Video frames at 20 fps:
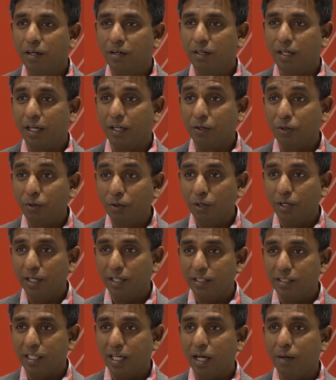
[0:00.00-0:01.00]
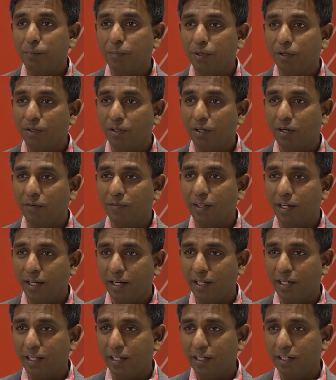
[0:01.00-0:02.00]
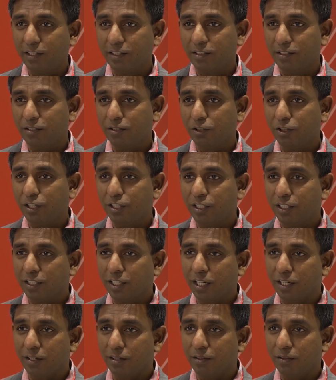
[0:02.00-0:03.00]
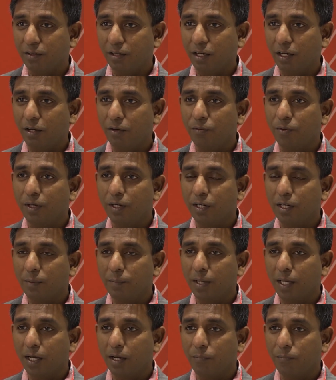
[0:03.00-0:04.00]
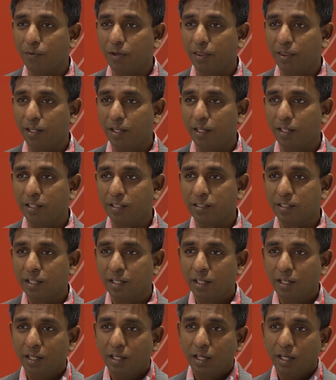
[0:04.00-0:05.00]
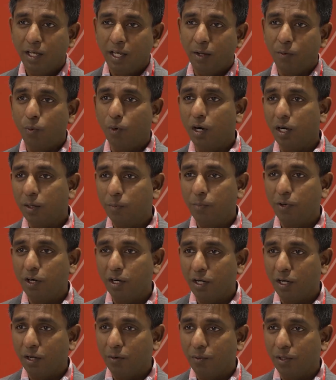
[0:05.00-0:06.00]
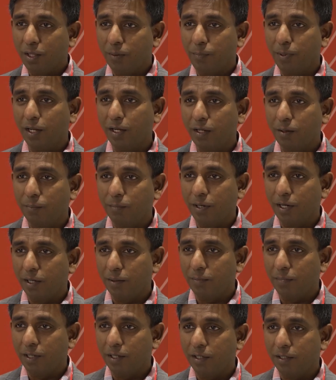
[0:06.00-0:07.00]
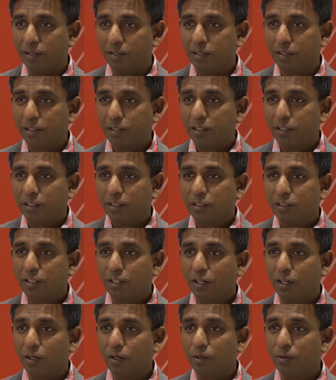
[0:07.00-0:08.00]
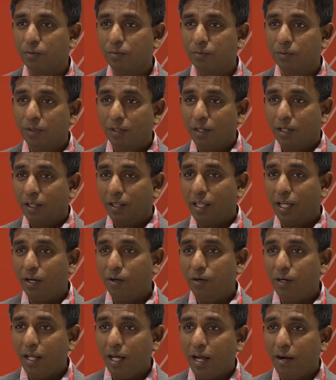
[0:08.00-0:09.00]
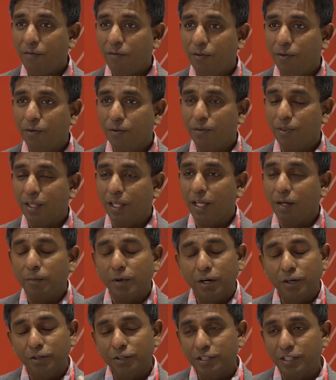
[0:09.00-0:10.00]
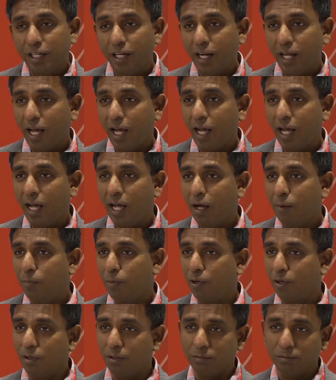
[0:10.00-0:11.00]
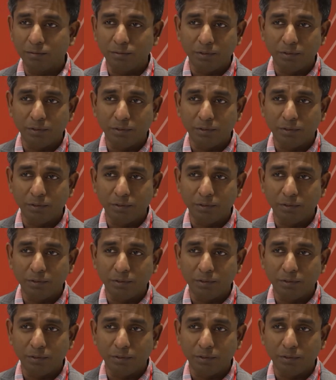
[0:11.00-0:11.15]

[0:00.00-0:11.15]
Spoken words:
a good example of that adherence solution that we are coming up with is a water bottle with a pill compartment. So they don't have to think about using an app or